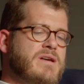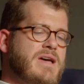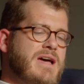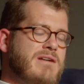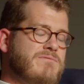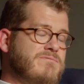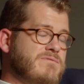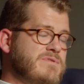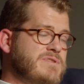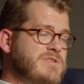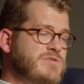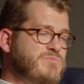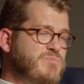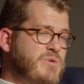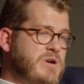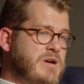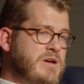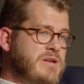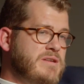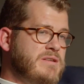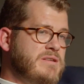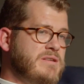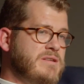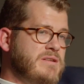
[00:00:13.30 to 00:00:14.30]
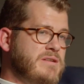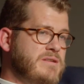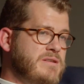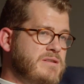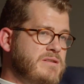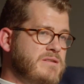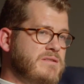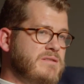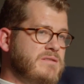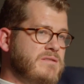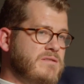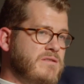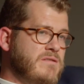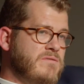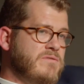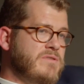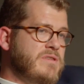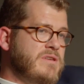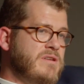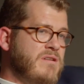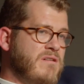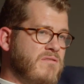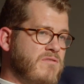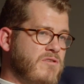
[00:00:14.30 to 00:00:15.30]
have responded
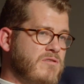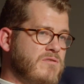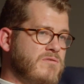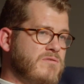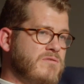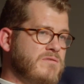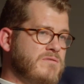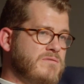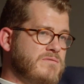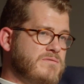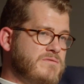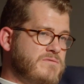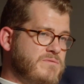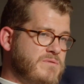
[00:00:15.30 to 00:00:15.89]
over the year of our Lord